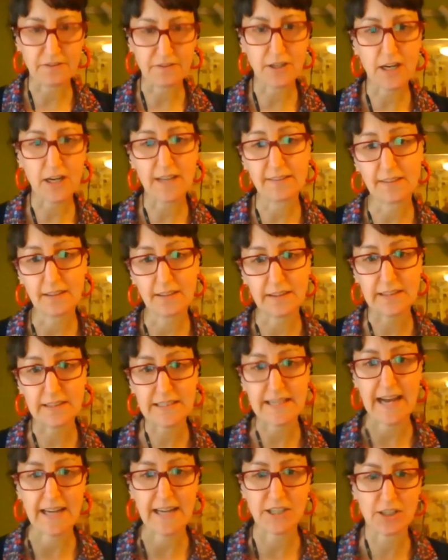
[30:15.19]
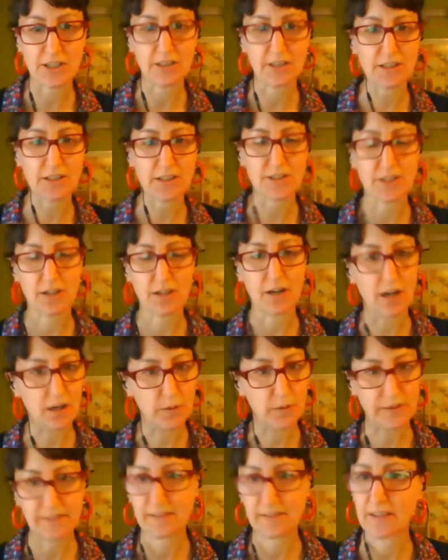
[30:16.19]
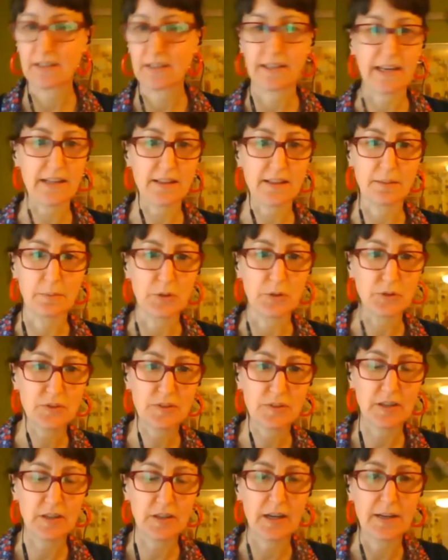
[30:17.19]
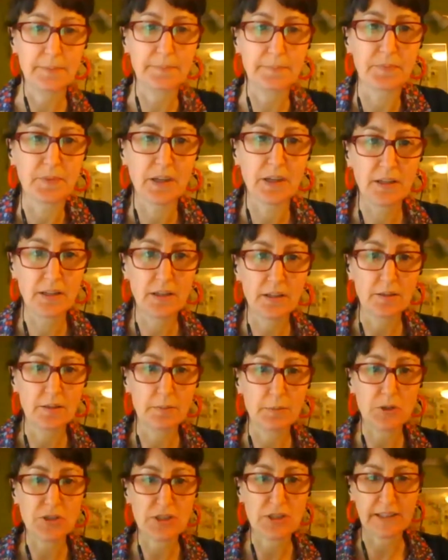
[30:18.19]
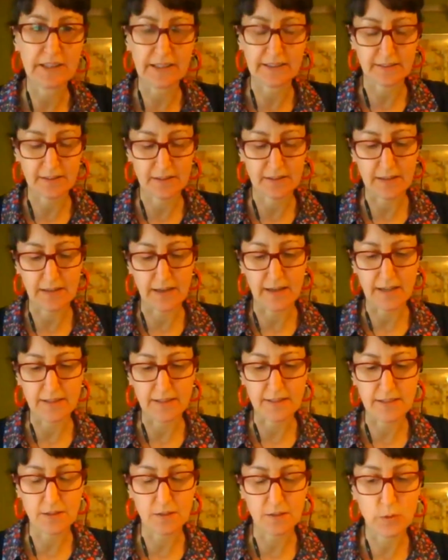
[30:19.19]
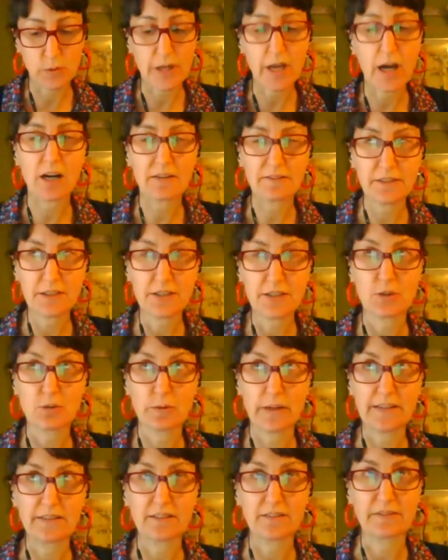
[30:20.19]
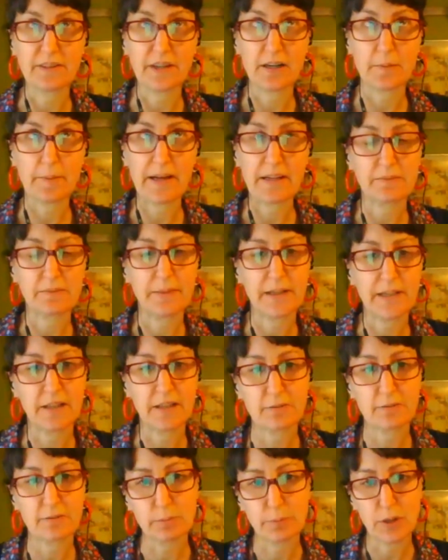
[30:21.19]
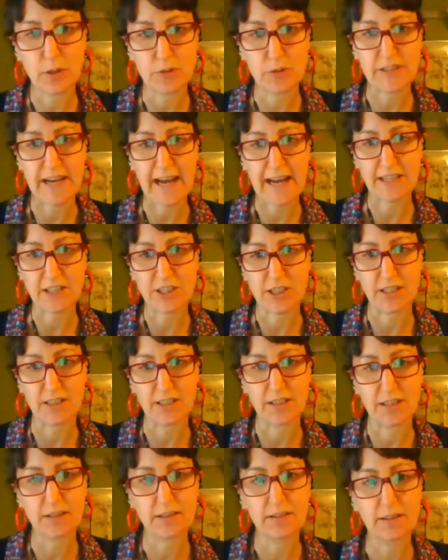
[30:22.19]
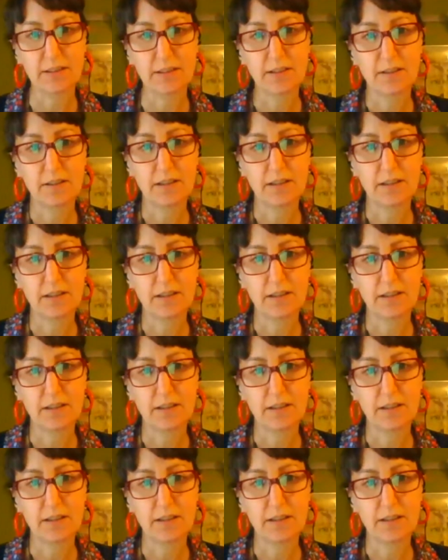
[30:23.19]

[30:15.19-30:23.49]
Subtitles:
For us, at least, action alerts are always going to get the most clicks, and we often do raise a fair amount of money through post-action